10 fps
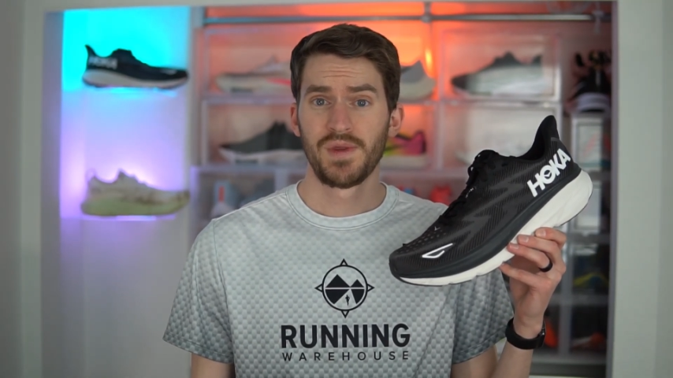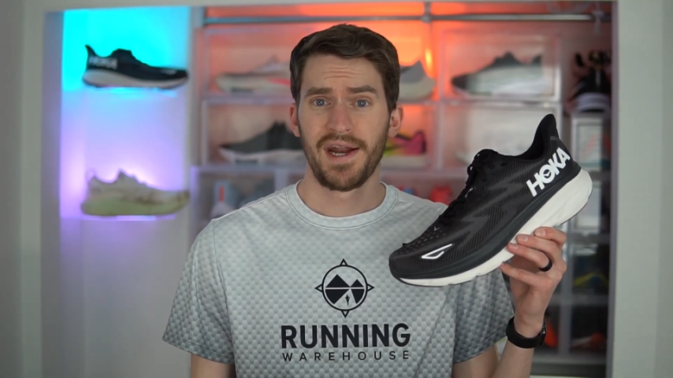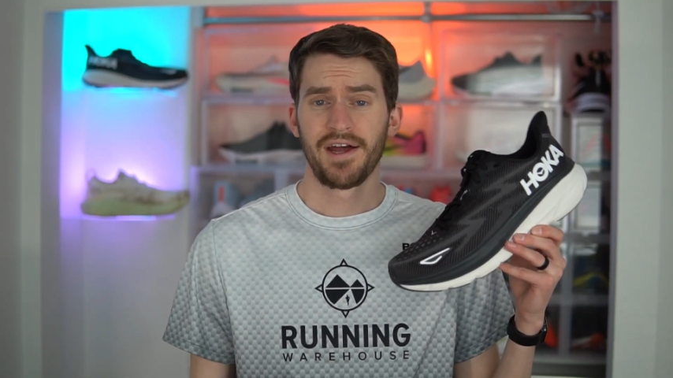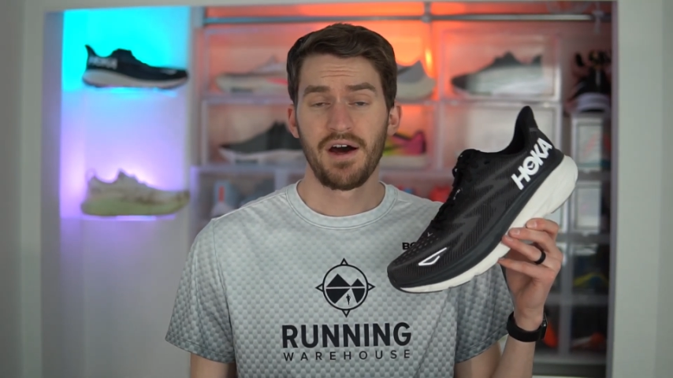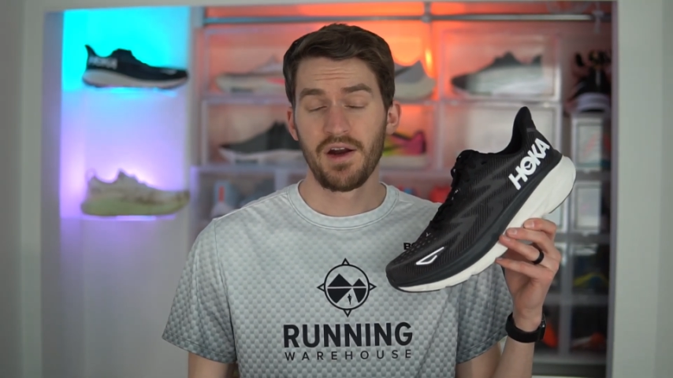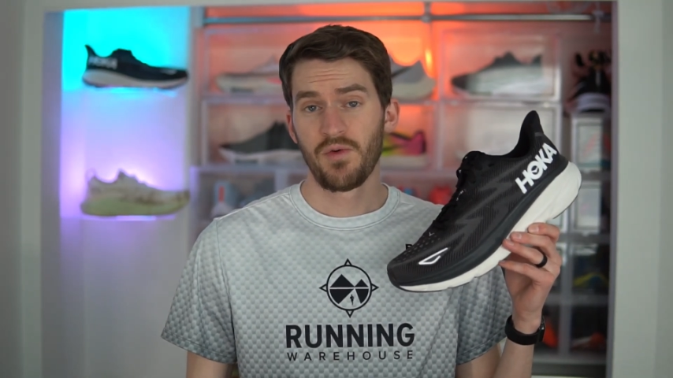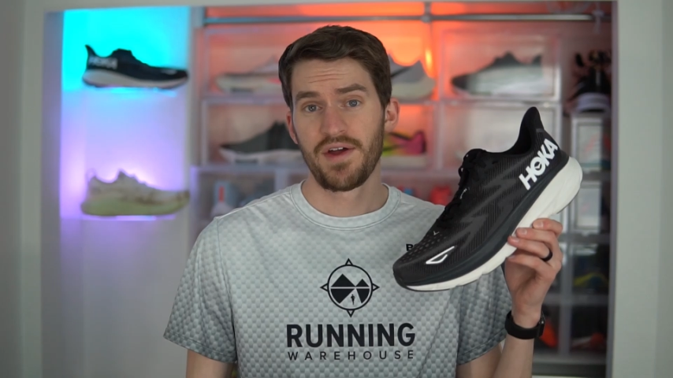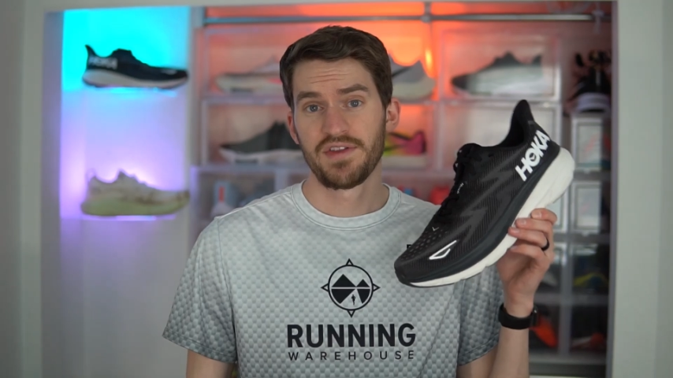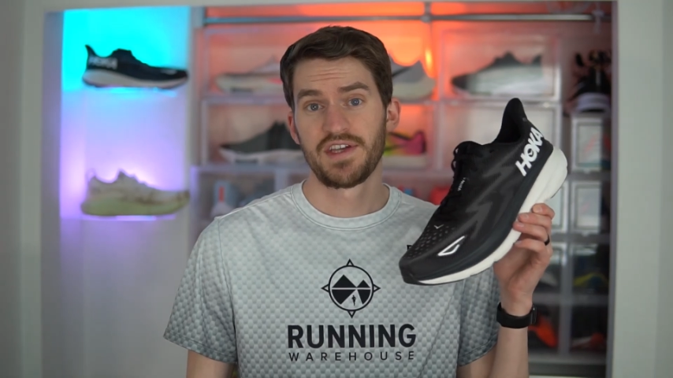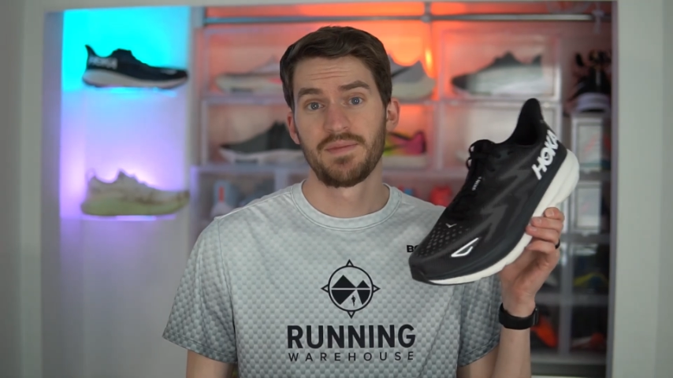that I got
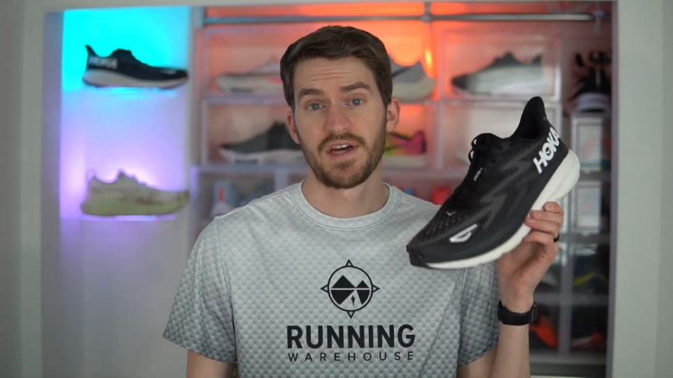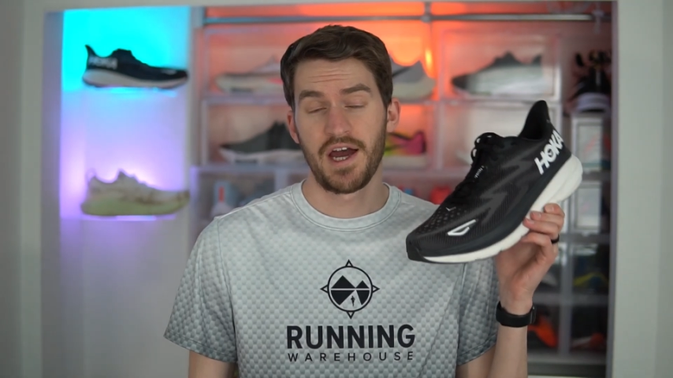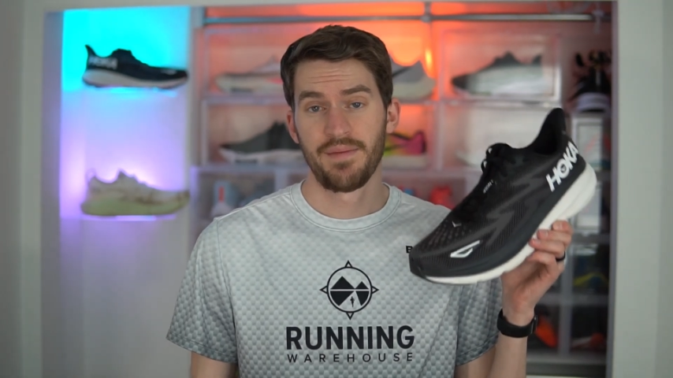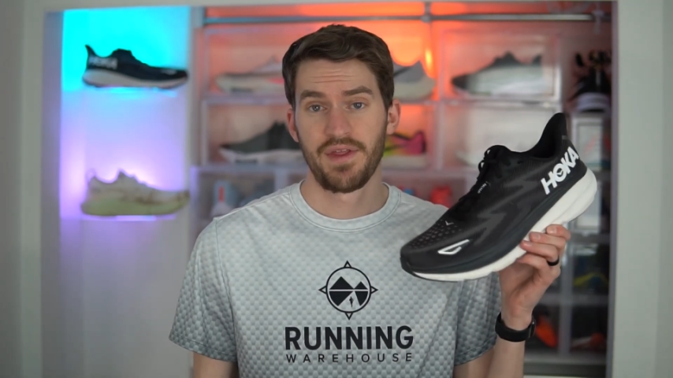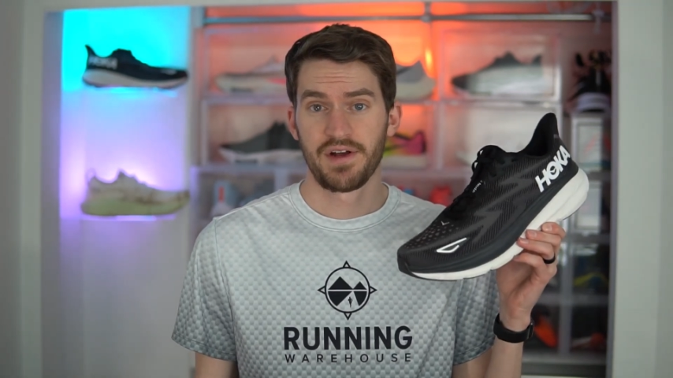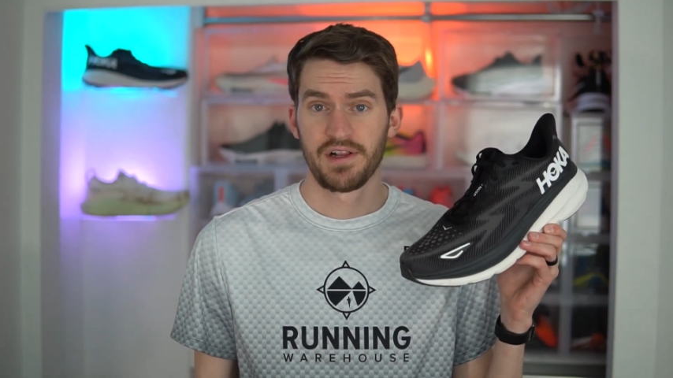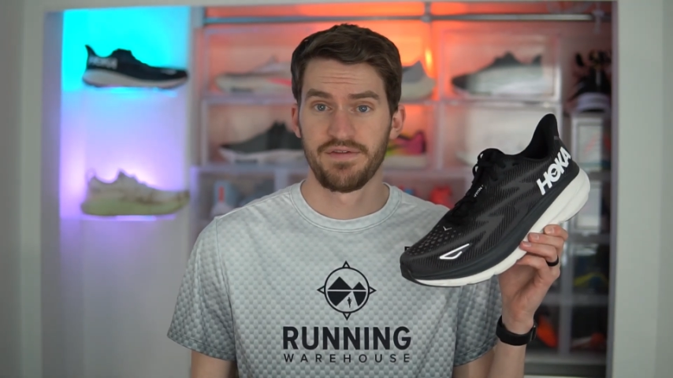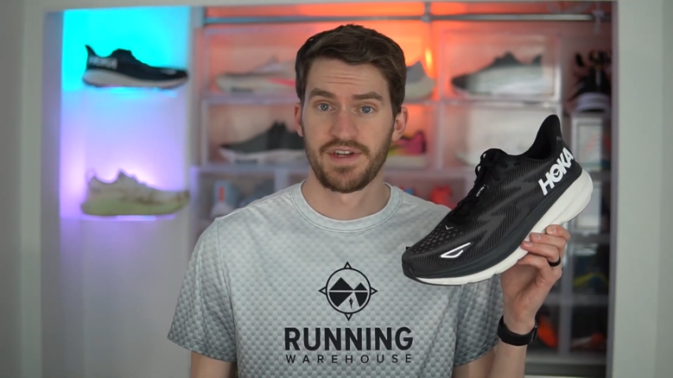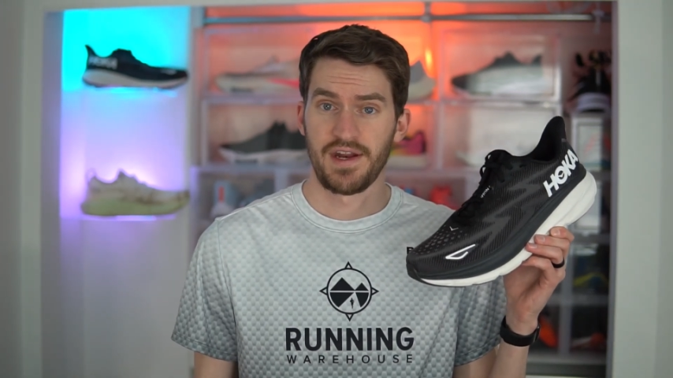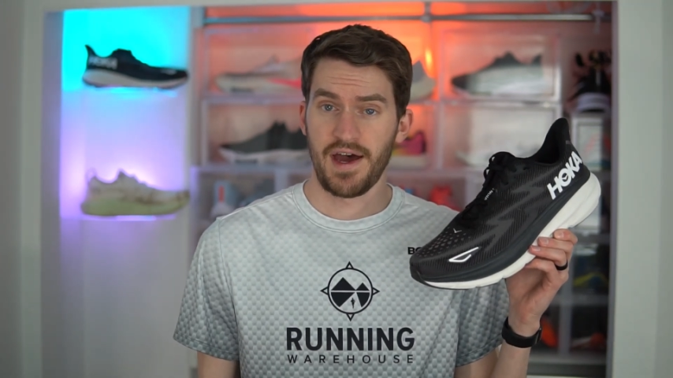around the same time of the
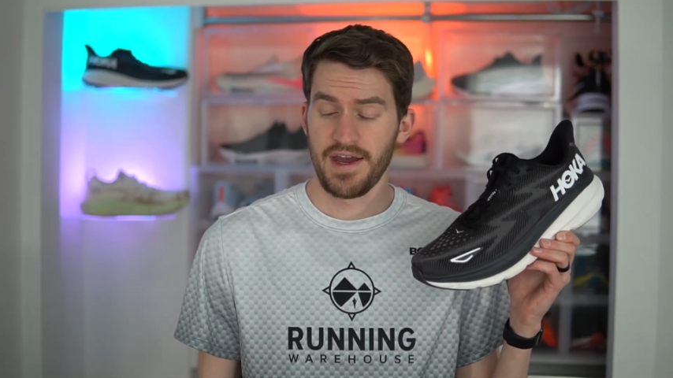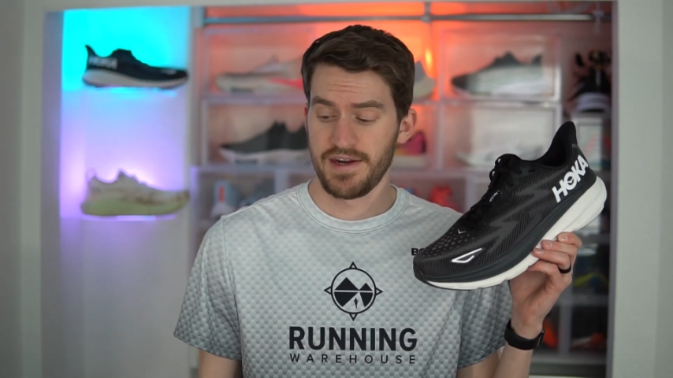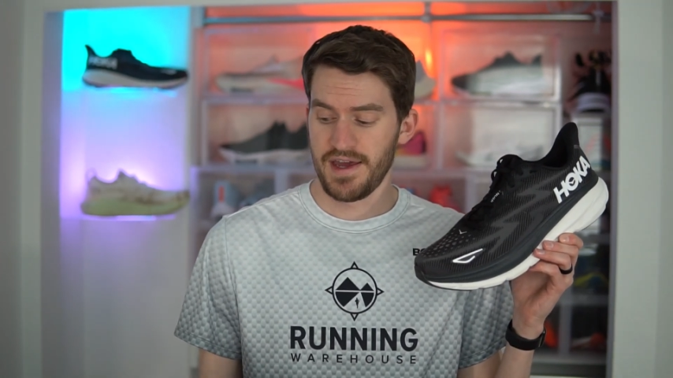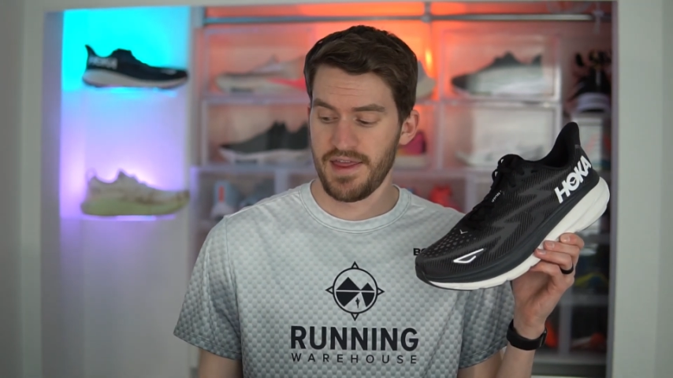Clifton 9,